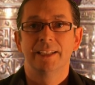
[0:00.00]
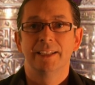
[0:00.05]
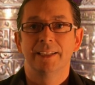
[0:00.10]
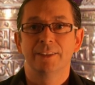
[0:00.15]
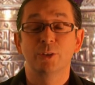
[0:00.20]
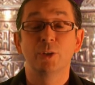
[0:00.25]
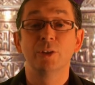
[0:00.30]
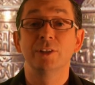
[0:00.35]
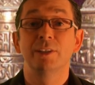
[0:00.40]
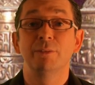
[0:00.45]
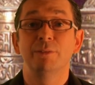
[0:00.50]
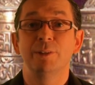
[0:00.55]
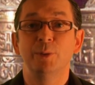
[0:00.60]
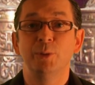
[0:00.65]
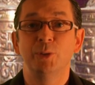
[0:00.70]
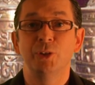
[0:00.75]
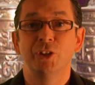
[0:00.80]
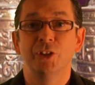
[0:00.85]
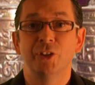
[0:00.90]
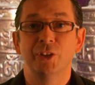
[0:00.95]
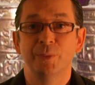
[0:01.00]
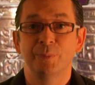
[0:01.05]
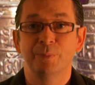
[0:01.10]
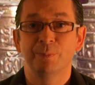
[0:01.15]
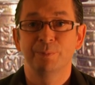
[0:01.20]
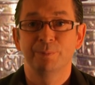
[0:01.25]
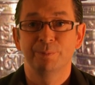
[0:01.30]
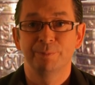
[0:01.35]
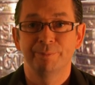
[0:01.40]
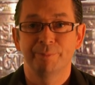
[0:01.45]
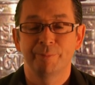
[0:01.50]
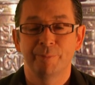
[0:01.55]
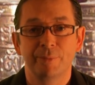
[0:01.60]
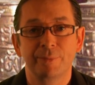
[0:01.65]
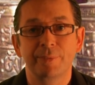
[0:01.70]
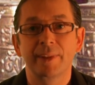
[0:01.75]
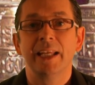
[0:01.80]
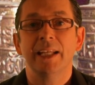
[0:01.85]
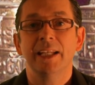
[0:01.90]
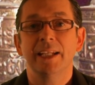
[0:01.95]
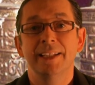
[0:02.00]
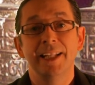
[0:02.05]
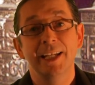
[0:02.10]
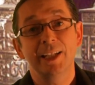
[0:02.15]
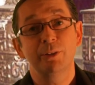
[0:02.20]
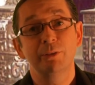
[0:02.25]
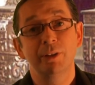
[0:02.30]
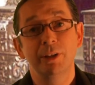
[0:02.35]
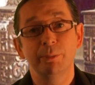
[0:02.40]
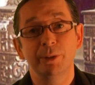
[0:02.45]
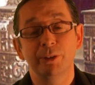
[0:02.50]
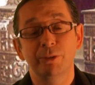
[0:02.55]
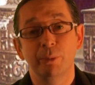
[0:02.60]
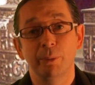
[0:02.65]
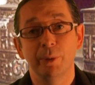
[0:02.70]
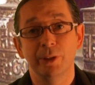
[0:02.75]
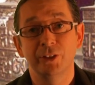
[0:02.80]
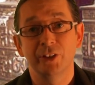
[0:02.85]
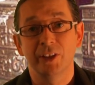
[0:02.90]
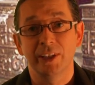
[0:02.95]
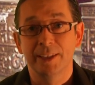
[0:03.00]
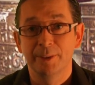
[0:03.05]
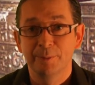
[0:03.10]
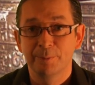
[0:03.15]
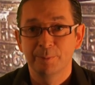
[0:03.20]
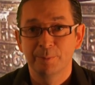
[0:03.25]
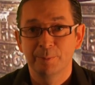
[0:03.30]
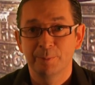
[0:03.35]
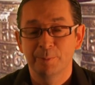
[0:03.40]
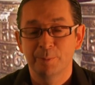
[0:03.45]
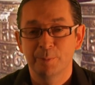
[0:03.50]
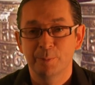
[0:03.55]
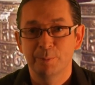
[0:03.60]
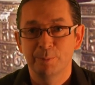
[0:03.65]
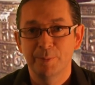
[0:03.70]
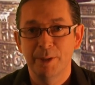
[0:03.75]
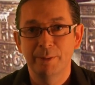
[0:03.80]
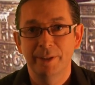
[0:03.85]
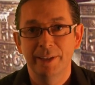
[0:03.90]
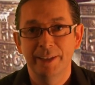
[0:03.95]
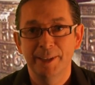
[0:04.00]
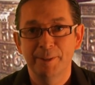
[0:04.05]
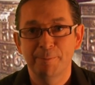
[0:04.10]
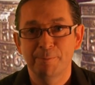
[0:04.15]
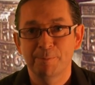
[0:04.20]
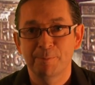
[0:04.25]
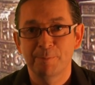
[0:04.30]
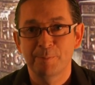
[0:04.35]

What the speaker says: It's called evolution. Thank you very much for watching. Bye bye.